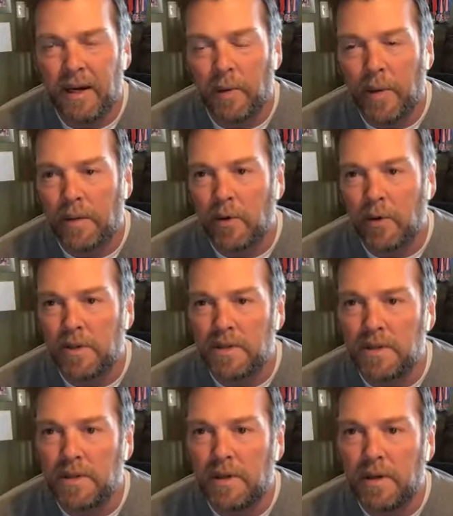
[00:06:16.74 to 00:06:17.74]
I wear it more
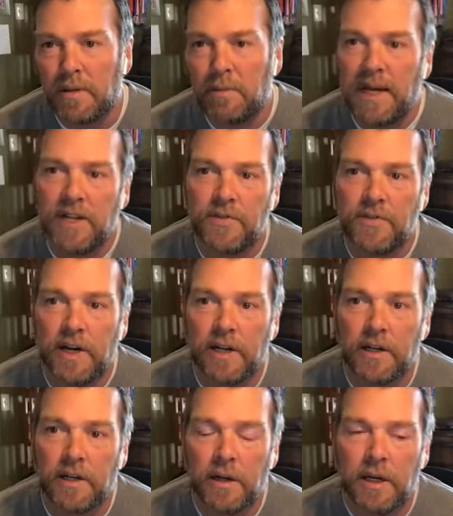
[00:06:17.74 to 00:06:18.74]
as a, a badge of honor.